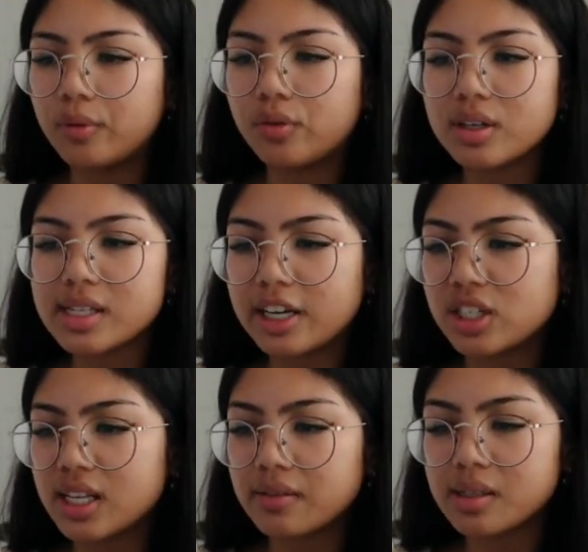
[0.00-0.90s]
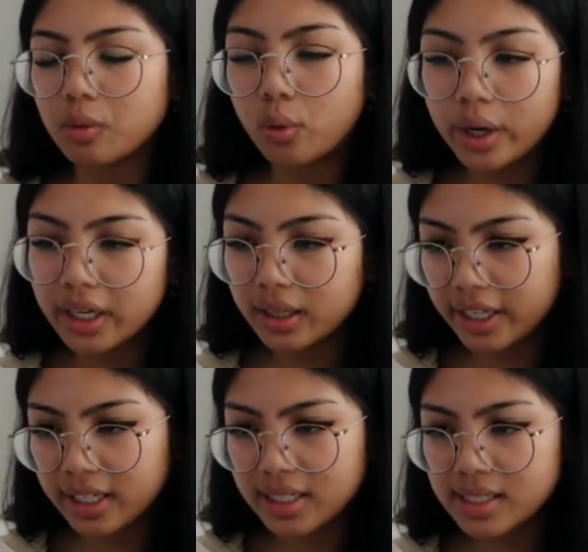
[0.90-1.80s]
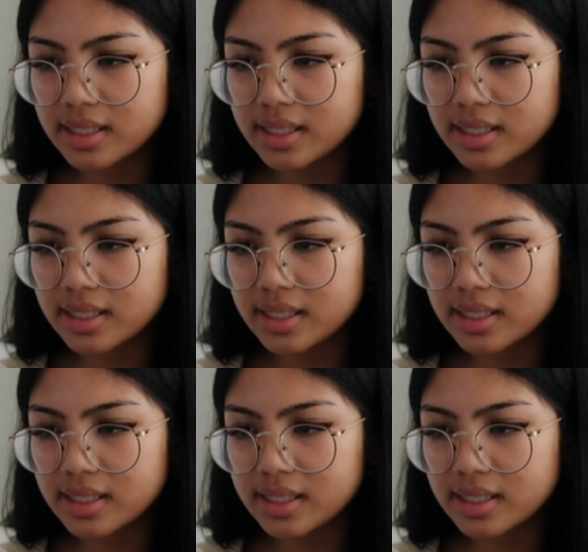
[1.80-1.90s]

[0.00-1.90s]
But first, I just have some quick links.